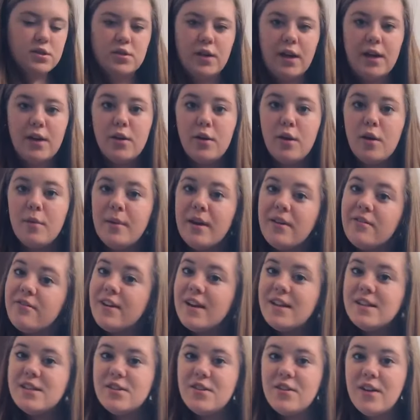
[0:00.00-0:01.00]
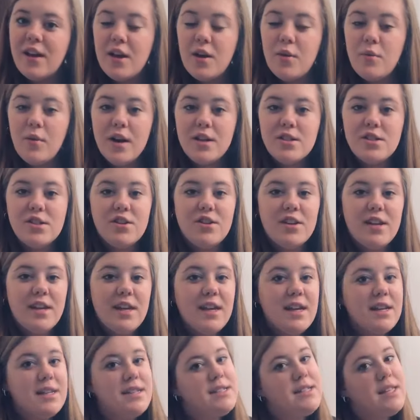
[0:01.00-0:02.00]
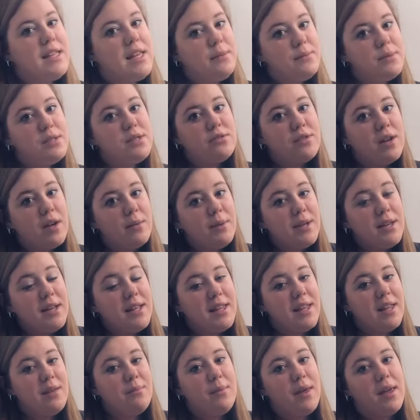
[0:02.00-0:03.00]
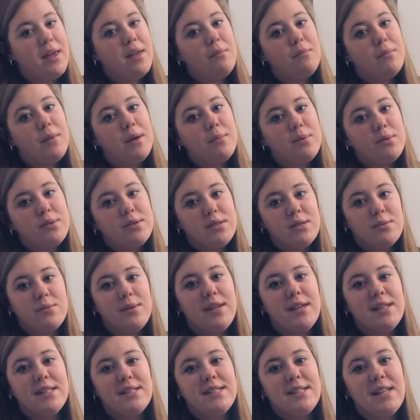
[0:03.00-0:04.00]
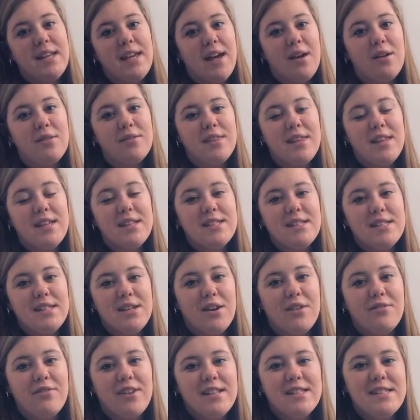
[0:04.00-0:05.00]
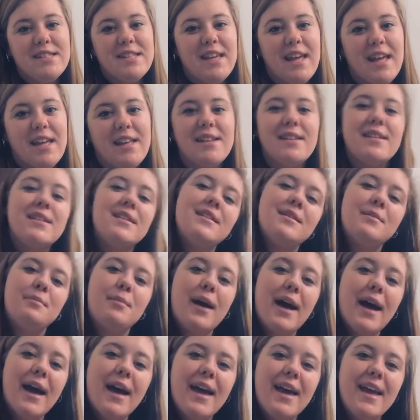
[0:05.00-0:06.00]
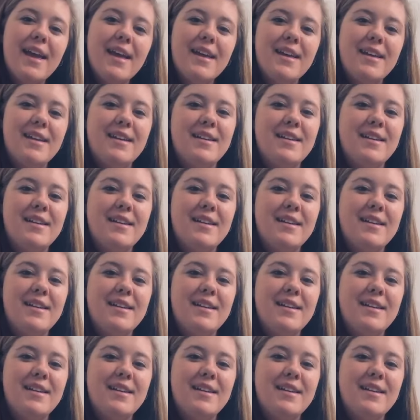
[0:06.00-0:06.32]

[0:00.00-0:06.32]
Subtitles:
so I know all my friends know how to wash their hands. Keep scrubbing and keep making bubbles so we can stay healthy and see our friends again. Bye.